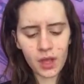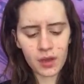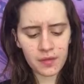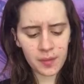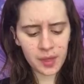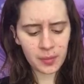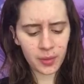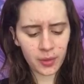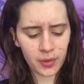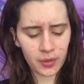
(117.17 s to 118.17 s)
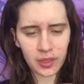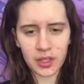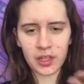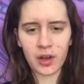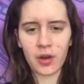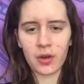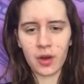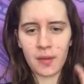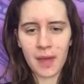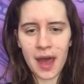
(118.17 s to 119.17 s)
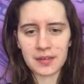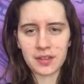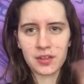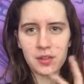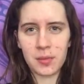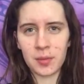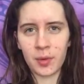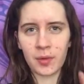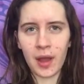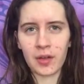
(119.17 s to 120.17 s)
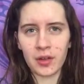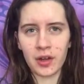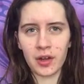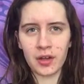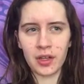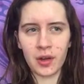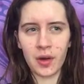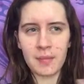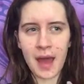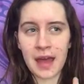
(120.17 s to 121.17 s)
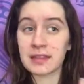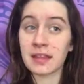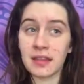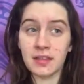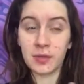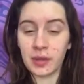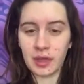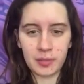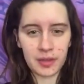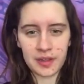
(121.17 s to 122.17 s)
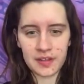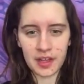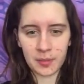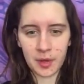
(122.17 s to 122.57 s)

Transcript: of the people, a mask to the people around her, a mask that's really pleasing,